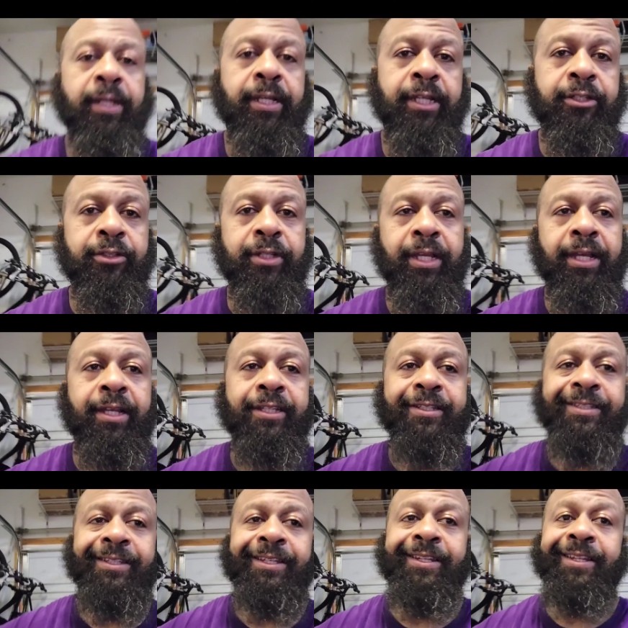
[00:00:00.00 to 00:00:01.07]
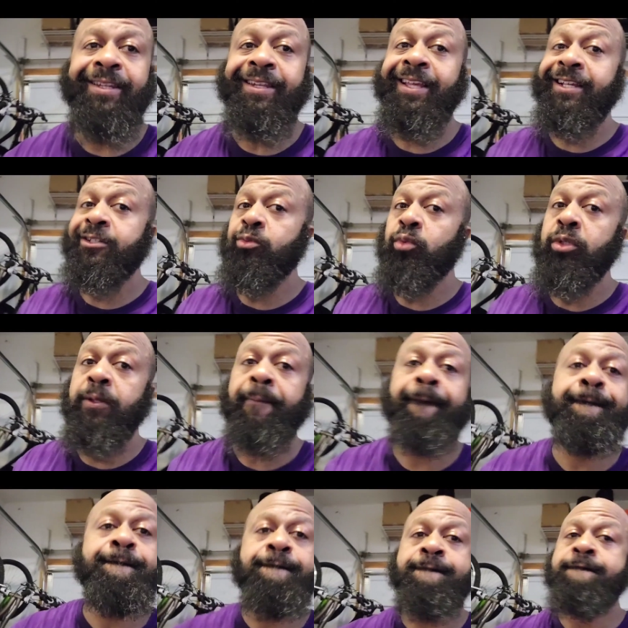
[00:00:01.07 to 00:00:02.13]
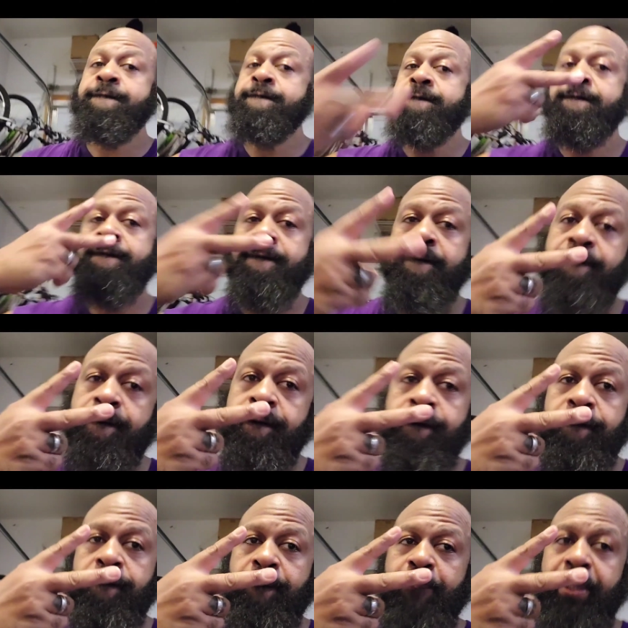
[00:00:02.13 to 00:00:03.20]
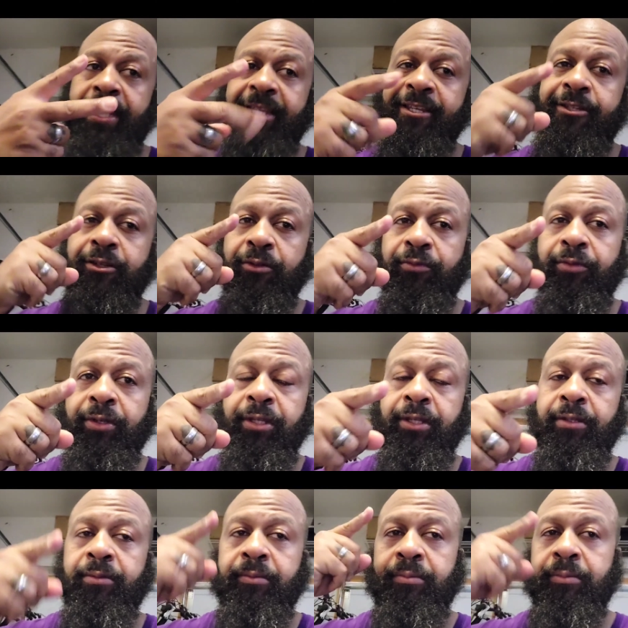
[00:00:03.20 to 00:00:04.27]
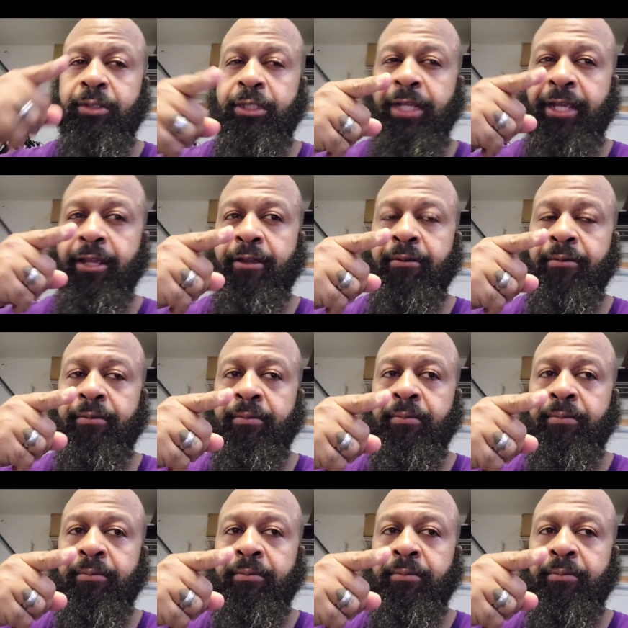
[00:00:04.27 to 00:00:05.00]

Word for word: Catch you guys in the next one. Peace. Don't forget, share,